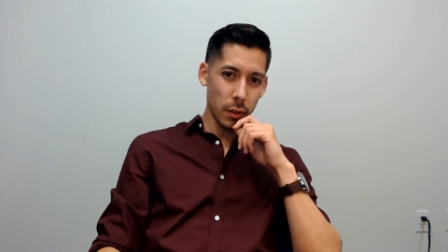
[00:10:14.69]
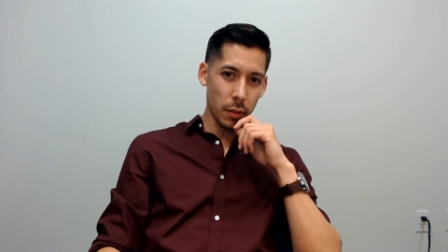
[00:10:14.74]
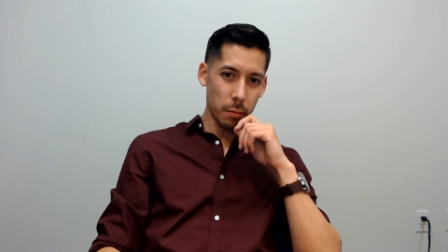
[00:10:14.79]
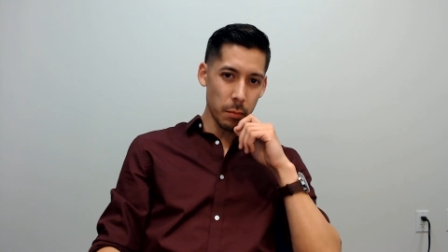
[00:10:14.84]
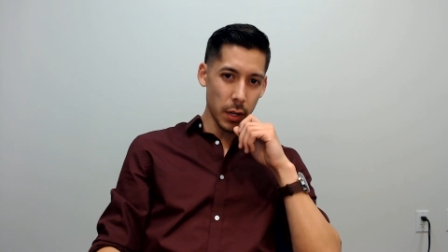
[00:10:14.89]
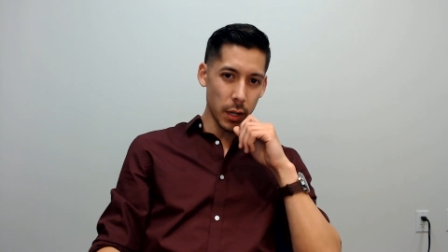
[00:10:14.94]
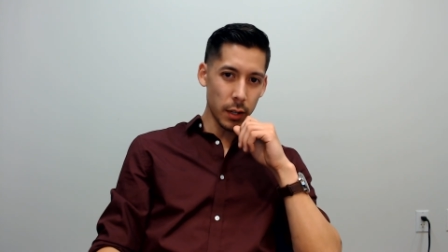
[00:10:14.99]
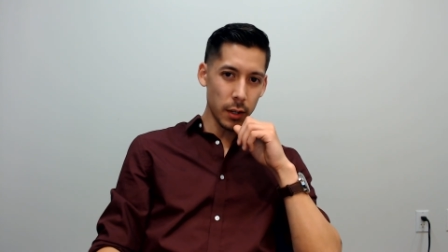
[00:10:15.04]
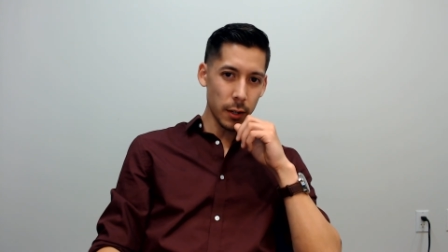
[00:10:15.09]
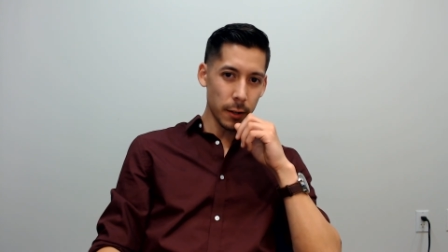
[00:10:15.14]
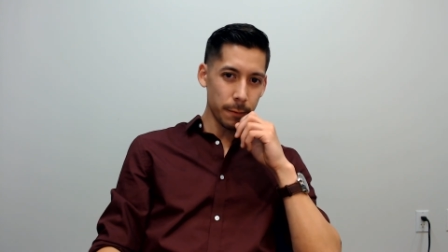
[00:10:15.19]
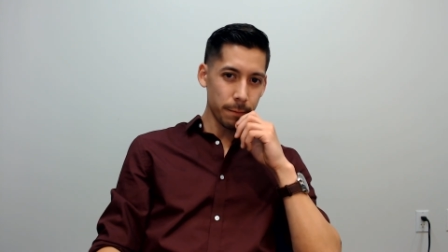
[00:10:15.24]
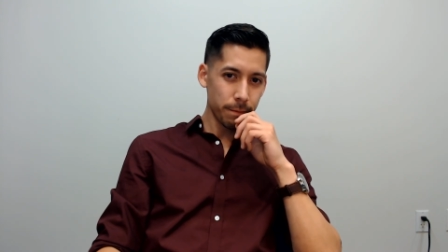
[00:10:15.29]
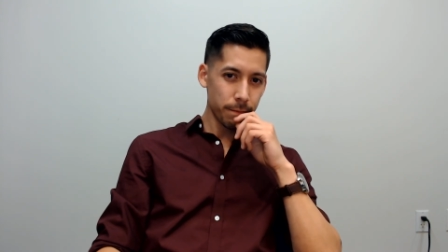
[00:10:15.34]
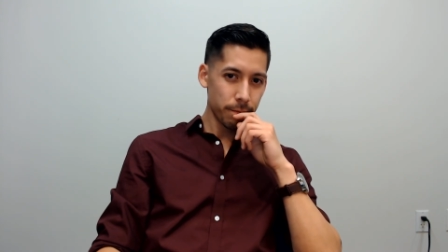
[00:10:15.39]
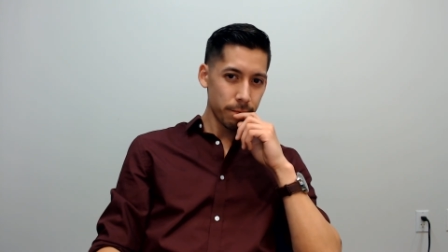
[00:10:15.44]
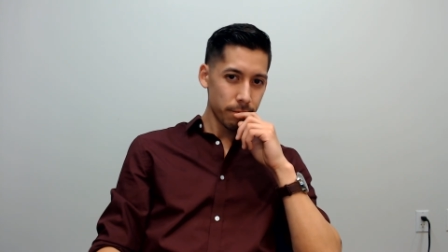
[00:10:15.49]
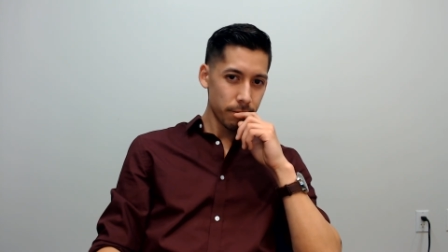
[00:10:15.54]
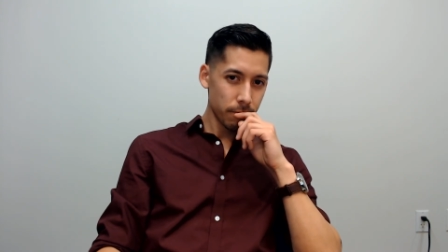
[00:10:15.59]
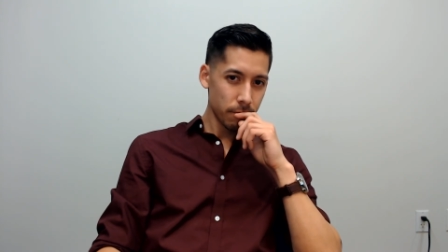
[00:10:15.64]
making
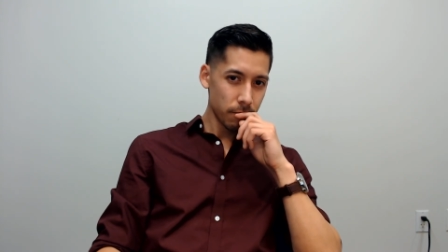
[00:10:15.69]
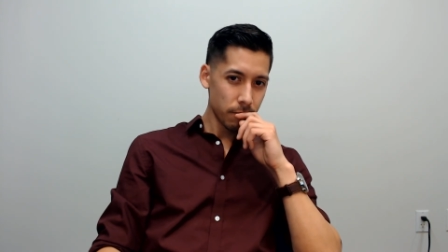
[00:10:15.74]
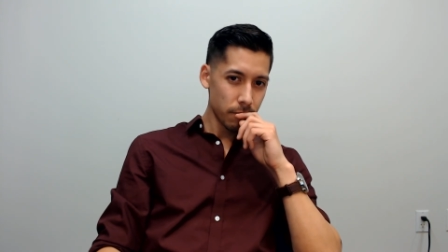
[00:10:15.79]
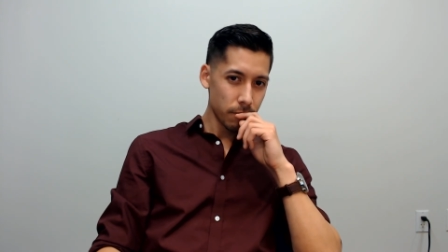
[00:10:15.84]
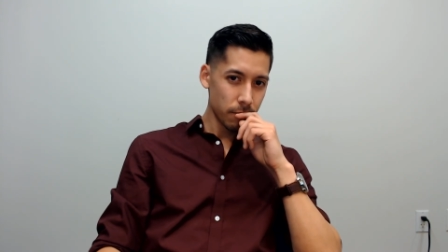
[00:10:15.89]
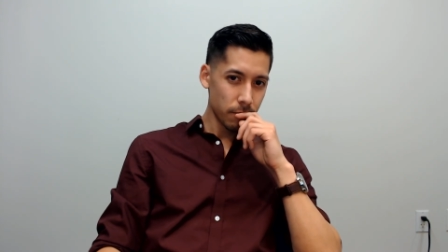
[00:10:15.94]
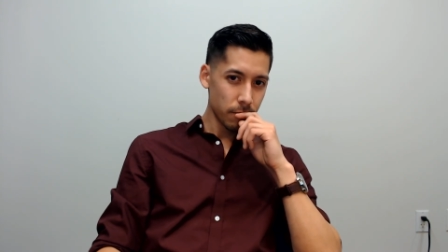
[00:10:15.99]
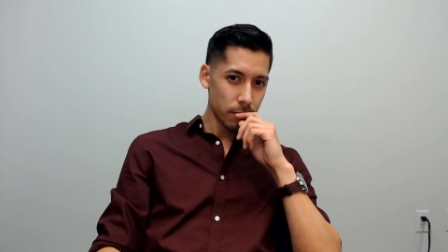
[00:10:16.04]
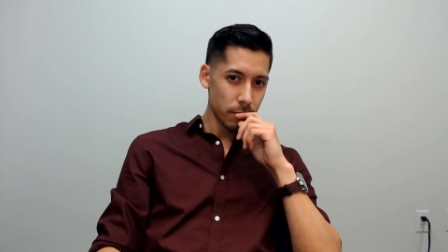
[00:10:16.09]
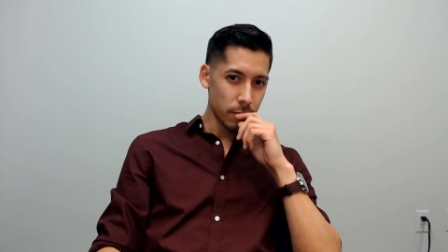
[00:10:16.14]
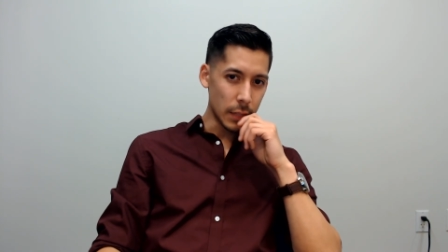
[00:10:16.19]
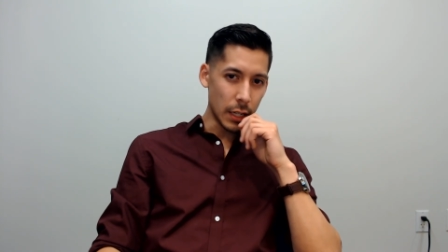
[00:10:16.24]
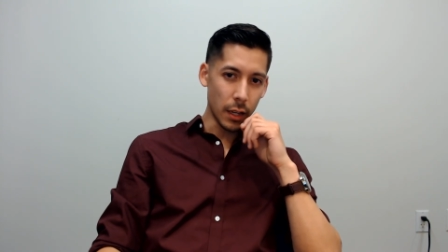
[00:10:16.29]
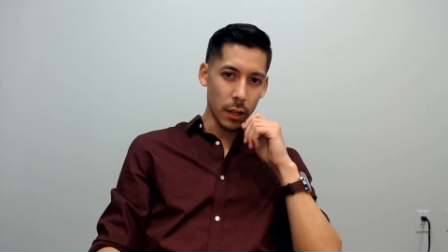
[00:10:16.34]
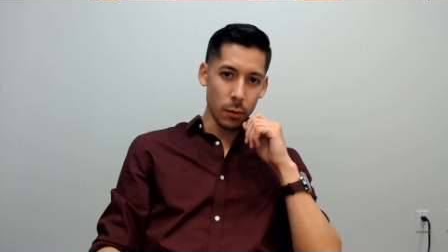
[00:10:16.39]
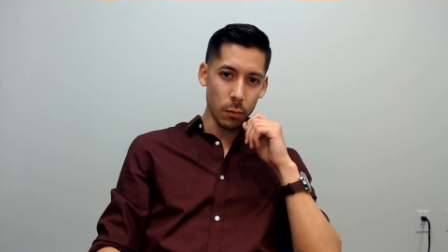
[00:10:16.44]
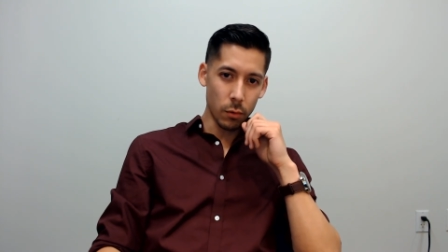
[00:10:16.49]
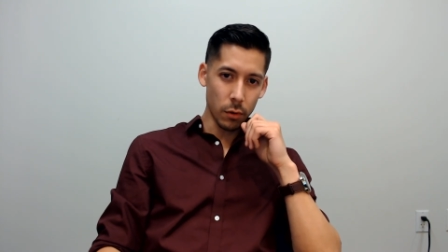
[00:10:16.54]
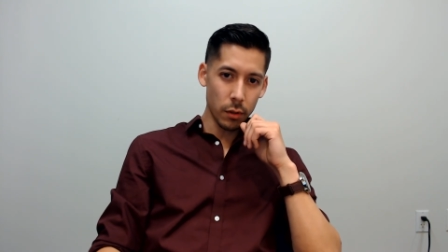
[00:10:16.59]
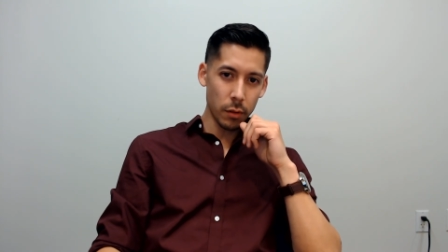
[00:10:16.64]

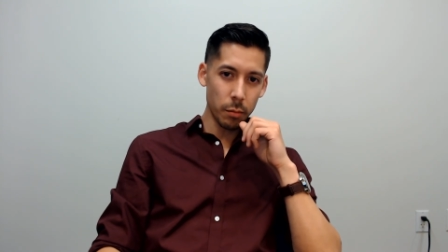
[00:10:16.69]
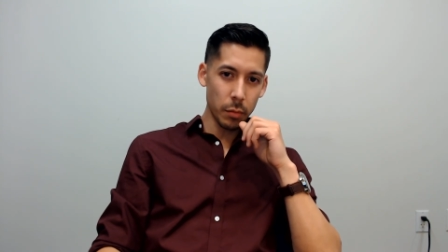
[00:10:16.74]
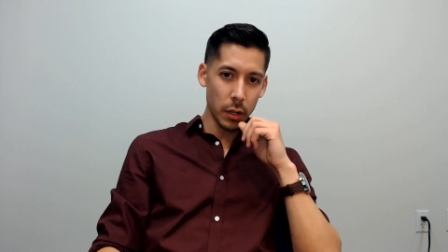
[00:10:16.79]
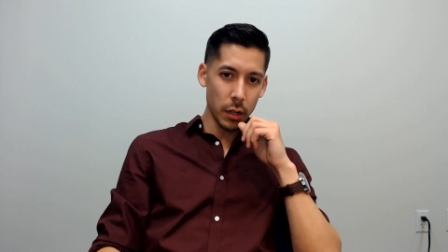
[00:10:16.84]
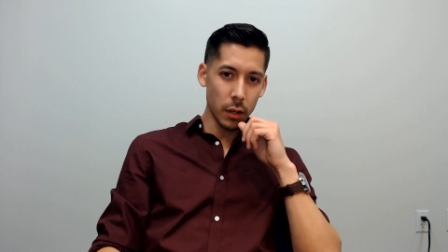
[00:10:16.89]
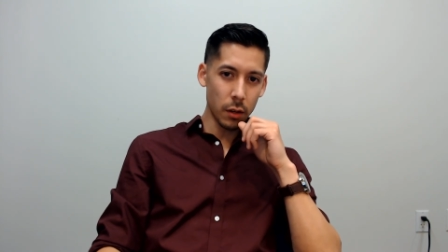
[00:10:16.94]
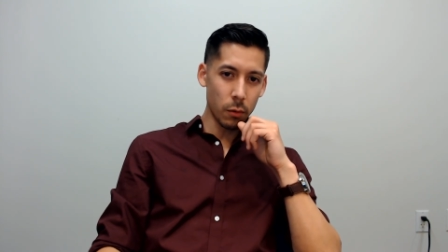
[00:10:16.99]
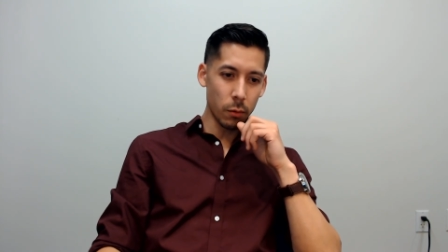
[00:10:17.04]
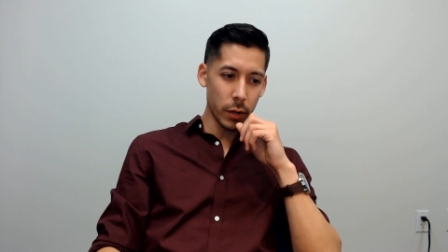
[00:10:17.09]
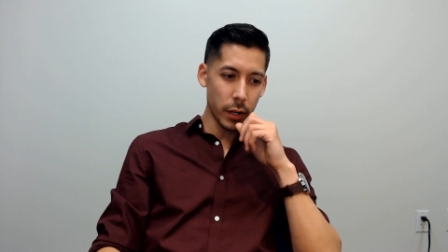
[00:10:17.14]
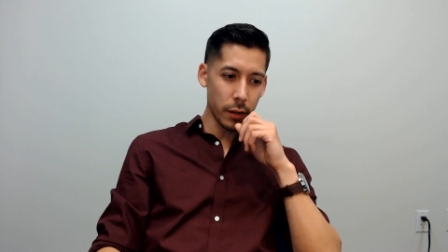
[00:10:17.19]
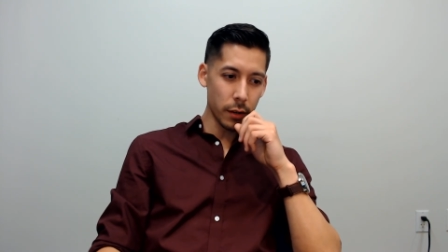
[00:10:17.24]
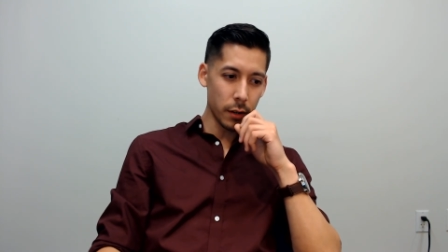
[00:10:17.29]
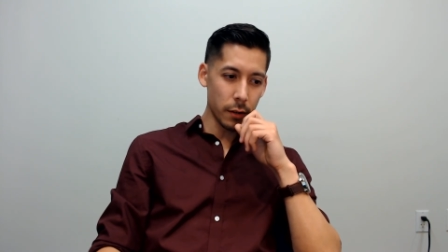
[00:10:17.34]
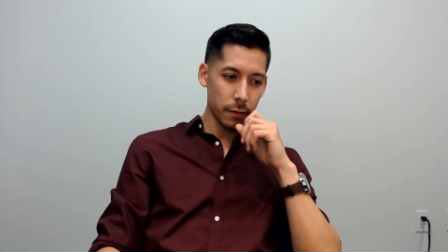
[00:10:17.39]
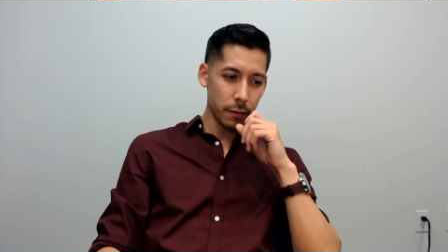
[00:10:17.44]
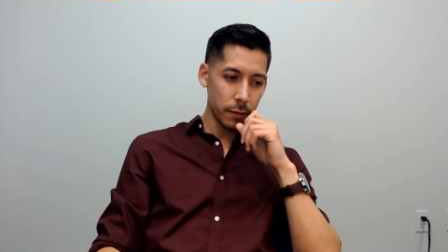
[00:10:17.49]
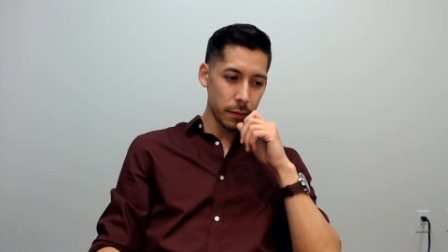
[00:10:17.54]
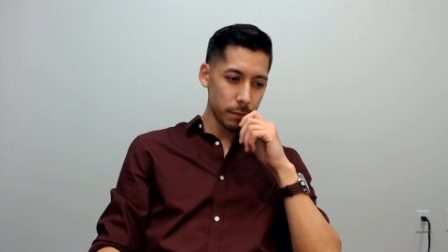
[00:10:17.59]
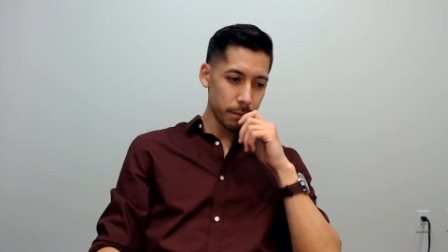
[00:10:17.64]
and worth being aware of.